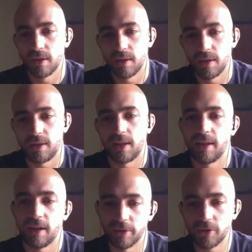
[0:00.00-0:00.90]
Then
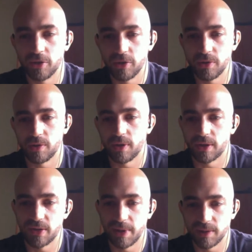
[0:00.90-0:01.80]
Heroku does
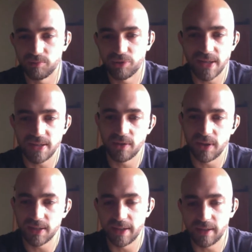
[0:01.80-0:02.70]
the build process. So it
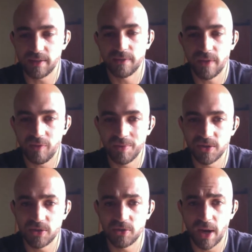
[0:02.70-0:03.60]
takes like 5
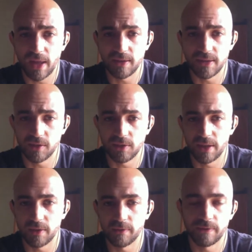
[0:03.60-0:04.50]
minutes to add a single line
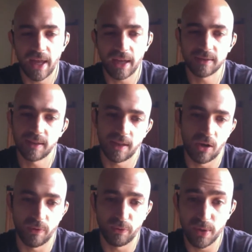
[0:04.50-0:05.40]
of text. And now
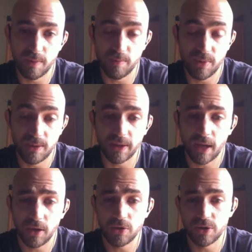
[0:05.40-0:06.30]
with
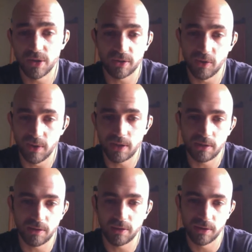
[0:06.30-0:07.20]
readme.io, you just go in there
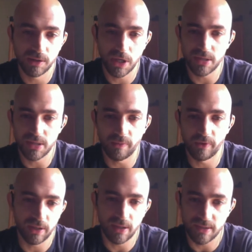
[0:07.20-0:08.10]
and change something
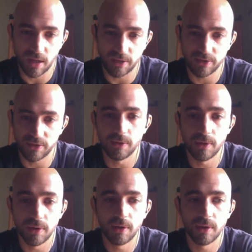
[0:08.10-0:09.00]
and it's done. So
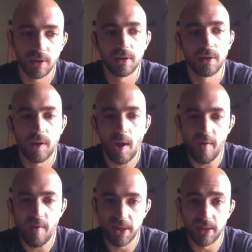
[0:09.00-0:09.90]
I've
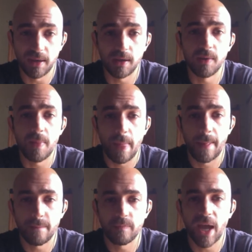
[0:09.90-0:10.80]
been
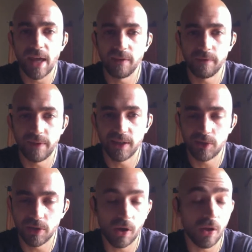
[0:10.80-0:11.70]
adding things to
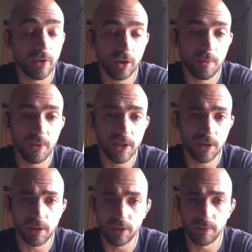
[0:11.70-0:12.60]
the documentation a
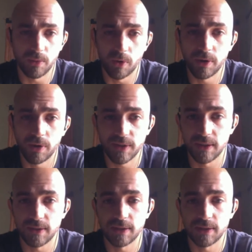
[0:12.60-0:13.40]
lot more since.